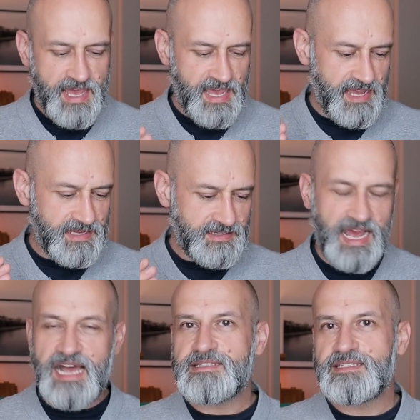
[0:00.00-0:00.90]
and
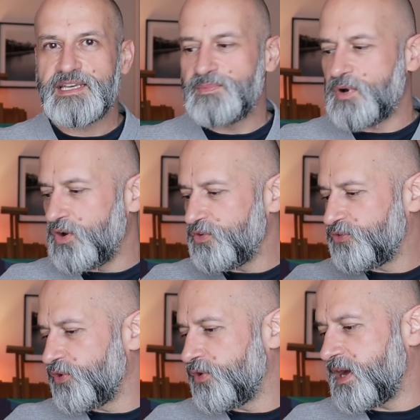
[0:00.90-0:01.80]
asked them
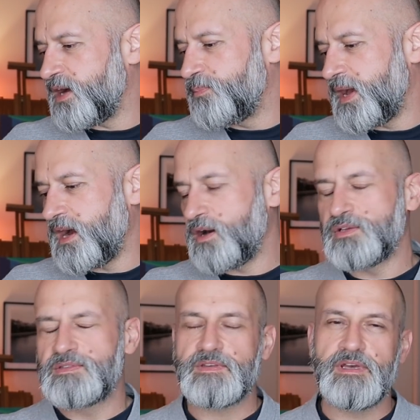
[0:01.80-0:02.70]
also
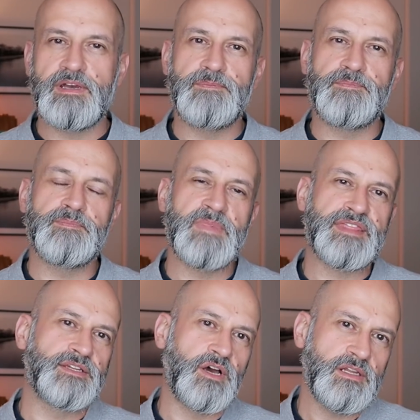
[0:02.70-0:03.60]
about
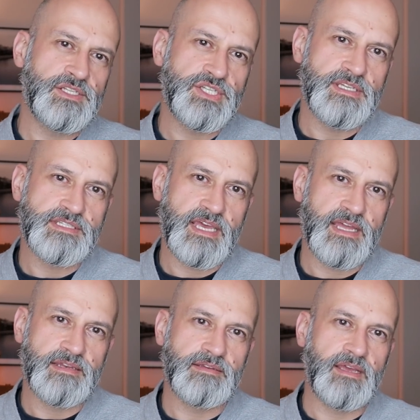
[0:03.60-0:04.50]
methodologies
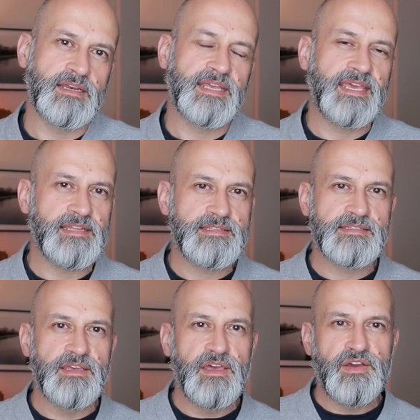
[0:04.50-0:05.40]
and
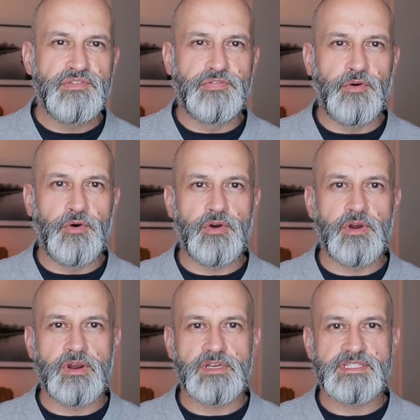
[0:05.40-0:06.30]
kits
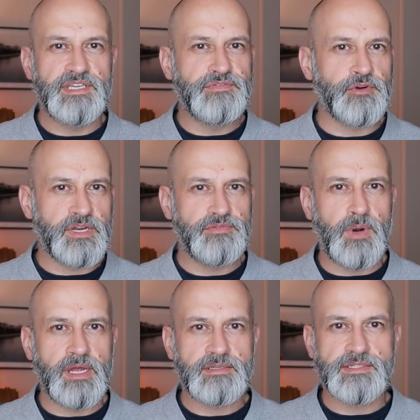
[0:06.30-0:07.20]
for
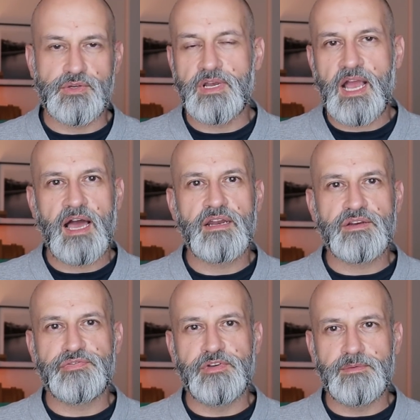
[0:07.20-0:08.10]
C41, so
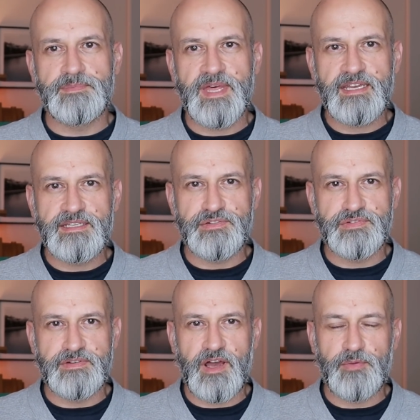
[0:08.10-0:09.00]
color film
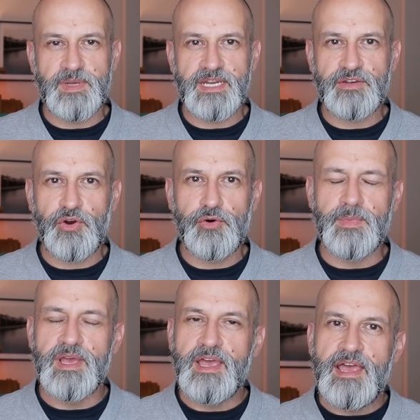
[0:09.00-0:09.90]
negative development at
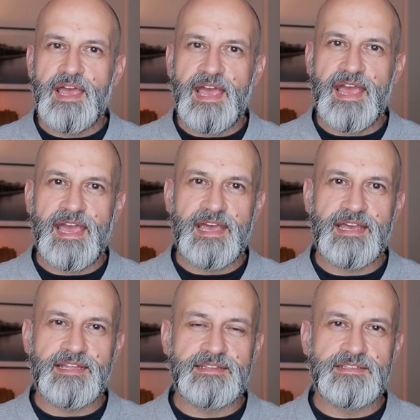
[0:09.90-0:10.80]
home.
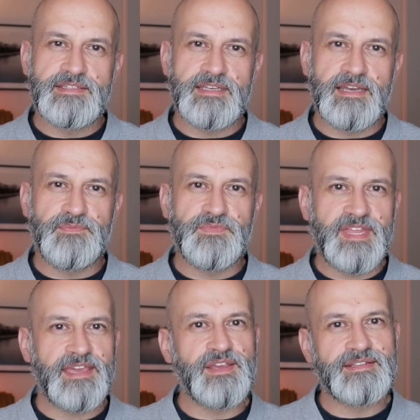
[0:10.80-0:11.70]
And
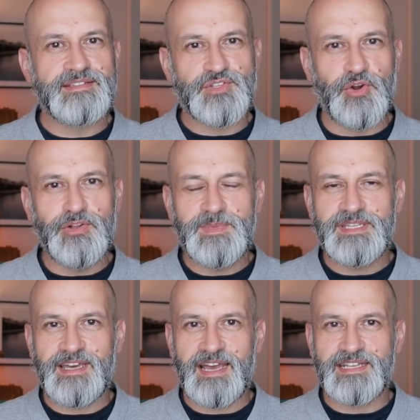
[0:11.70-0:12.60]
they told me
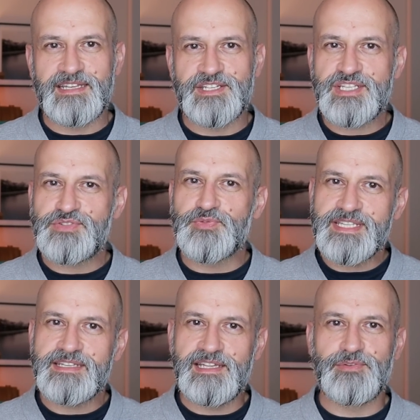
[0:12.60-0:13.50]
that they just
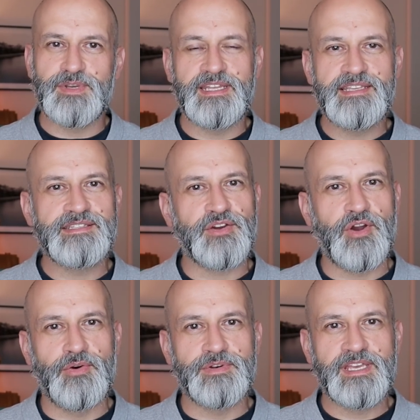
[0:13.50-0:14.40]
recently released
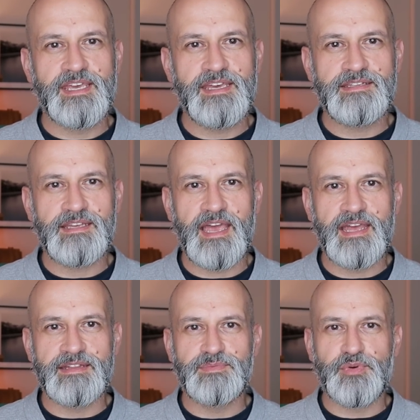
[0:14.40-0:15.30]
their own kit
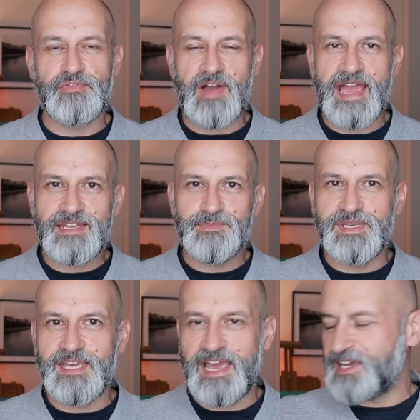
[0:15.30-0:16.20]
and provided
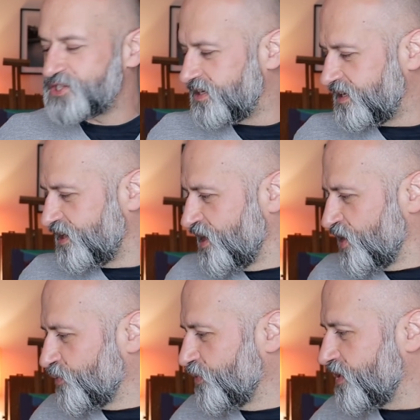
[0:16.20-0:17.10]
me actually
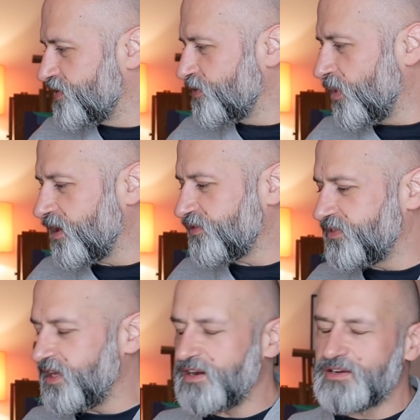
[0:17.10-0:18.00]
with one
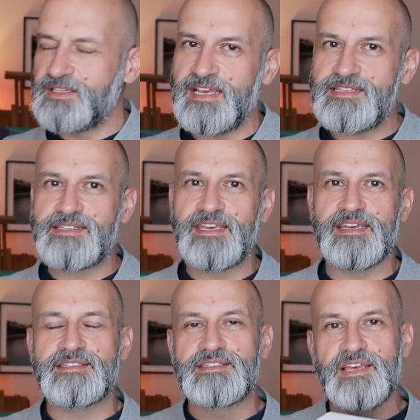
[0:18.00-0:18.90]
of their test
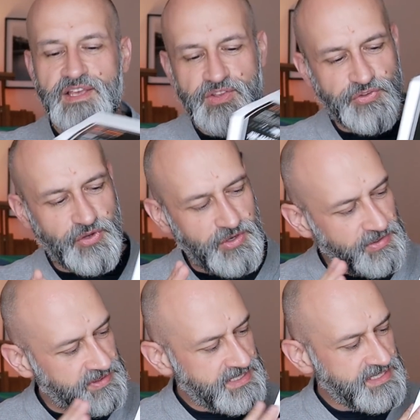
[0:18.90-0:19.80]
kits.
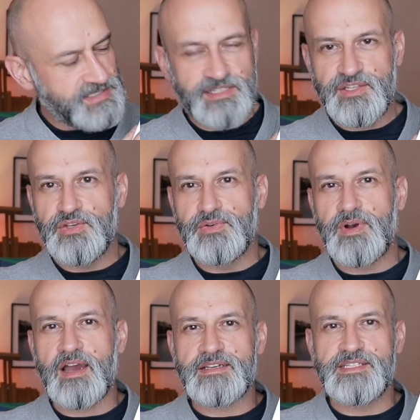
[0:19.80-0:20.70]
So this is the new
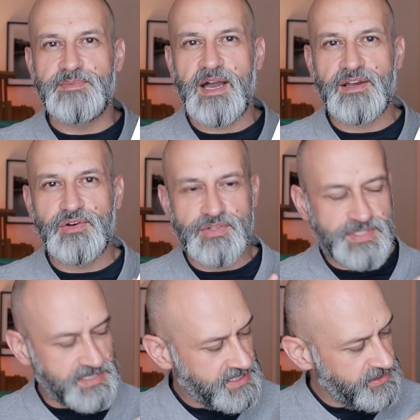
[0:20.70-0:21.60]
Arcimago
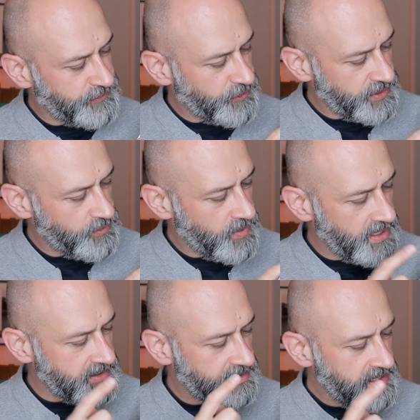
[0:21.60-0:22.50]

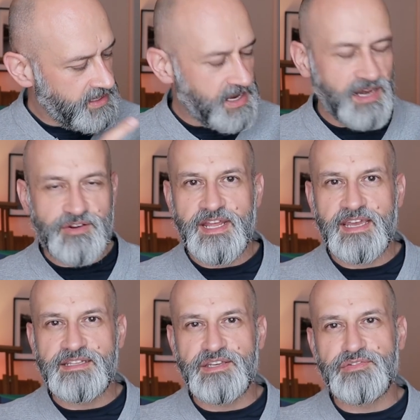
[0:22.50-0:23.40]
C41 color
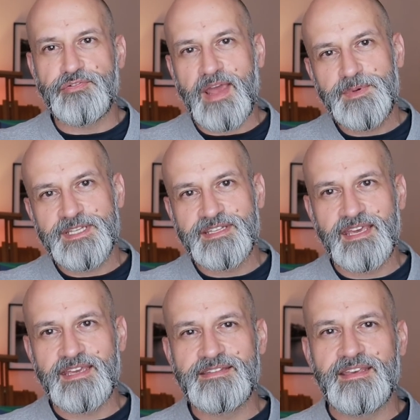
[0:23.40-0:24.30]
negative rapid
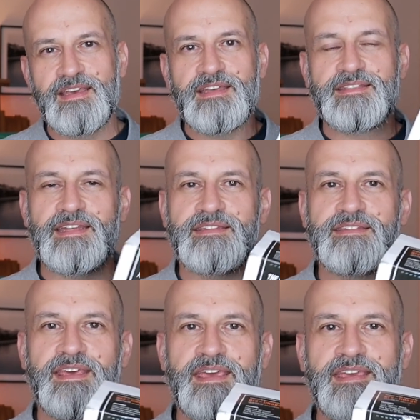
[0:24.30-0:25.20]
kit
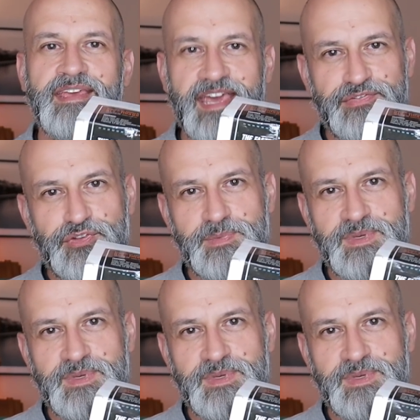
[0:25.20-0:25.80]
that they gave to